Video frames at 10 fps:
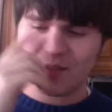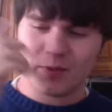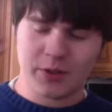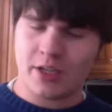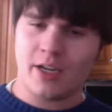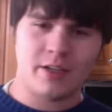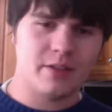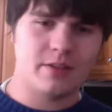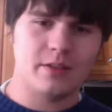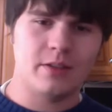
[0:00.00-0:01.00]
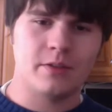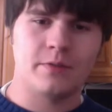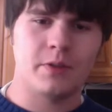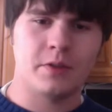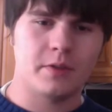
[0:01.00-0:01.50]
will not
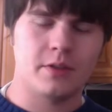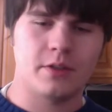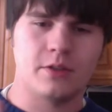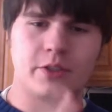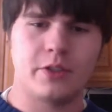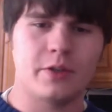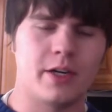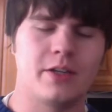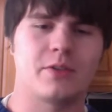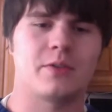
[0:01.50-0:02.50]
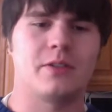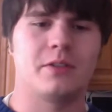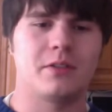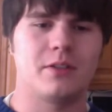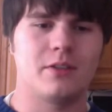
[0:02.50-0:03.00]
interfere with the GUIs or
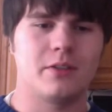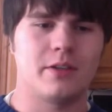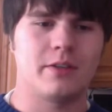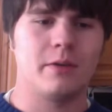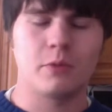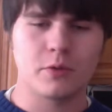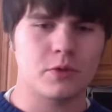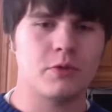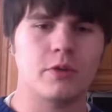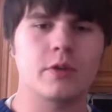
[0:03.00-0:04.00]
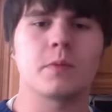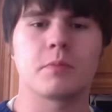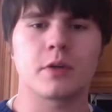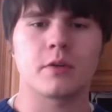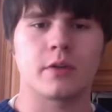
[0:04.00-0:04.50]
anything, and it won't screw up the
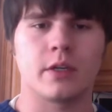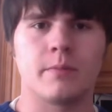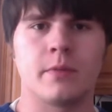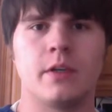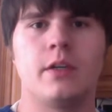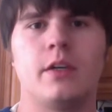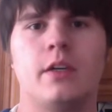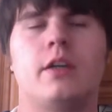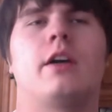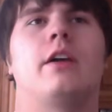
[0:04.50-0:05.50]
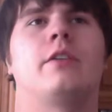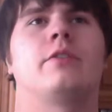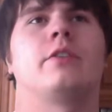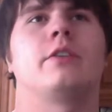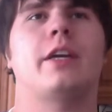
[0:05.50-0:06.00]
program. I don't
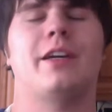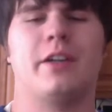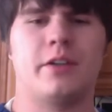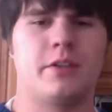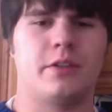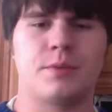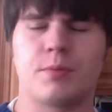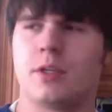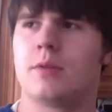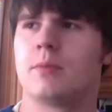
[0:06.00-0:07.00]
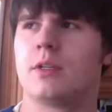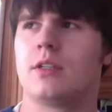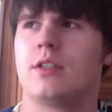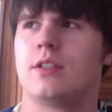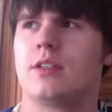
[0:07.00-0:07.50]
know. It's kind of hard to explain,
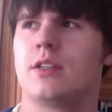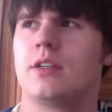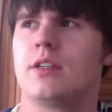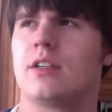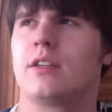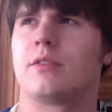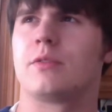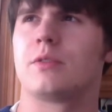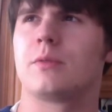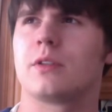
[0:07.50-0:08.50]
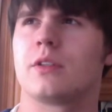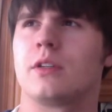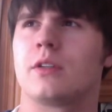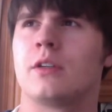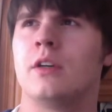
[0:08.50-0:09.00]
but I don't know what the
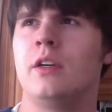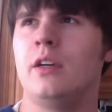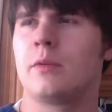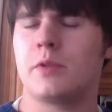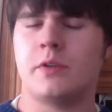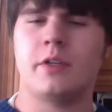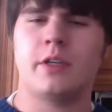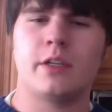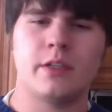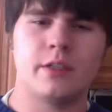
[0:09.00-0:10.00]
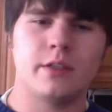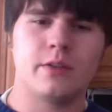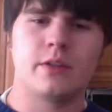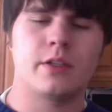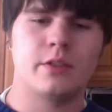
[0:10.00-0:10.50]
heck. I'm still gonna
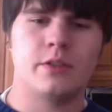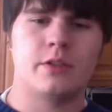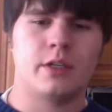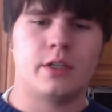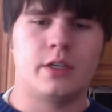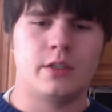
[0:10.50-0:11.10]
look at your